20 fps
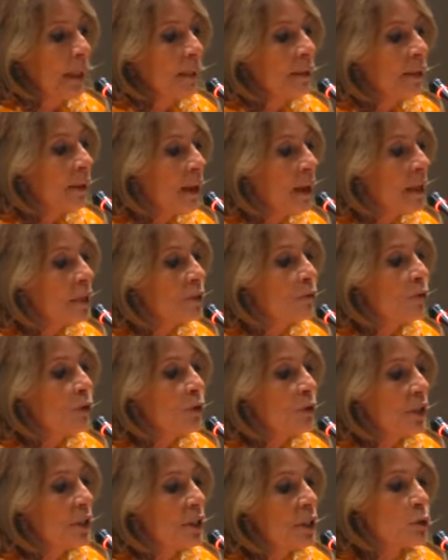In the last
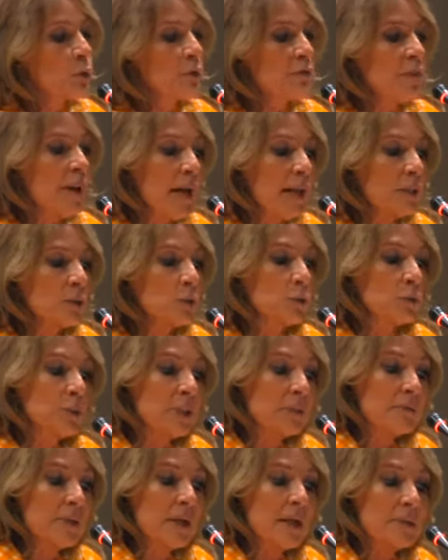few years, we've had coups
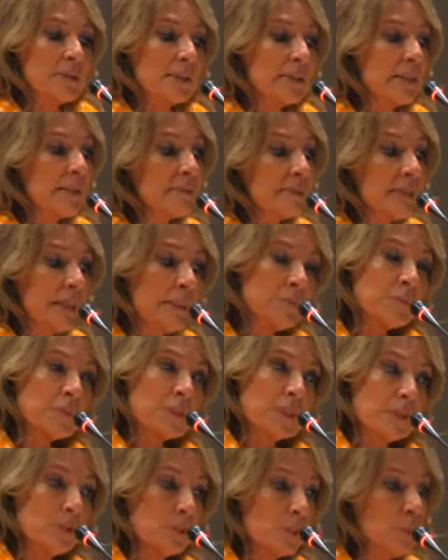d'etats and
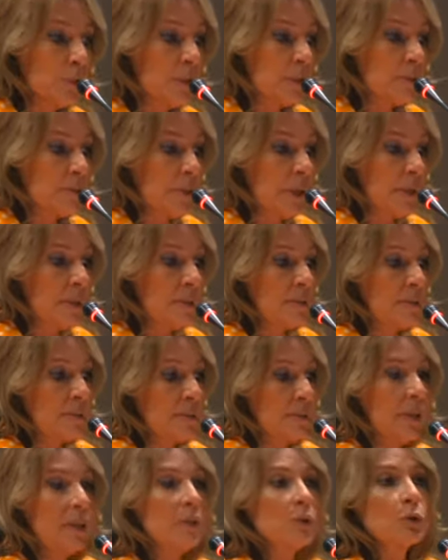attempted coups
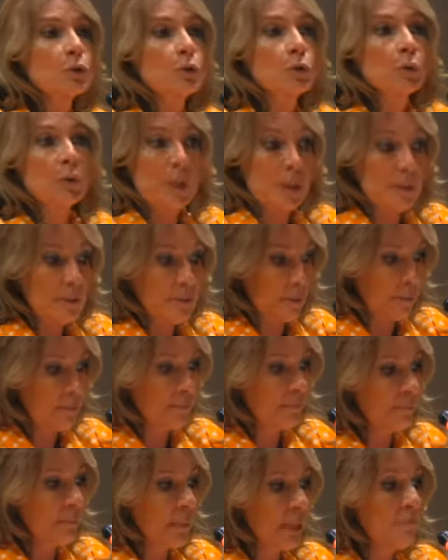d'etats in Honduras,
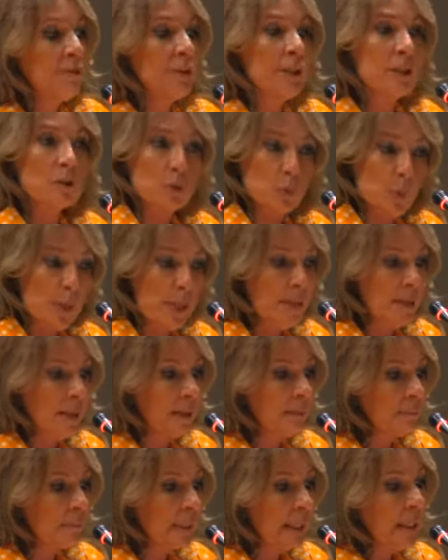
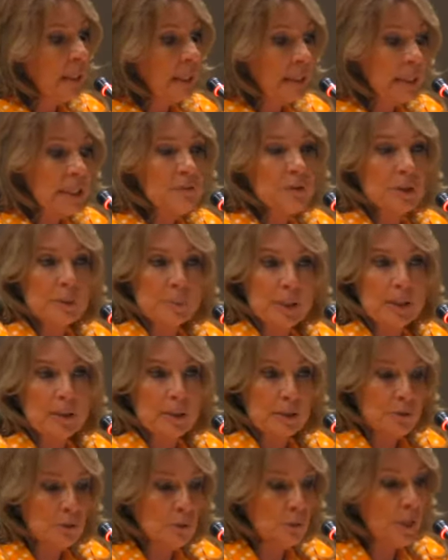Venezuela, and even in my
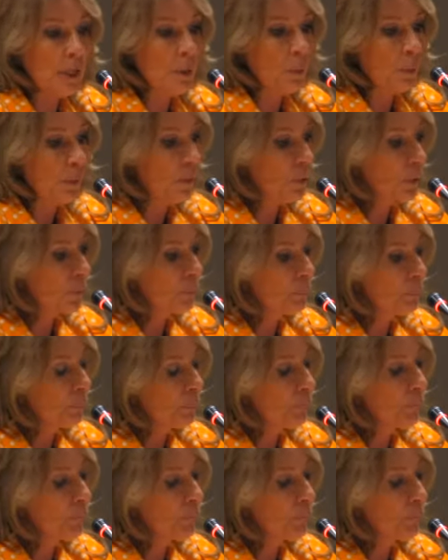country, Ecuador.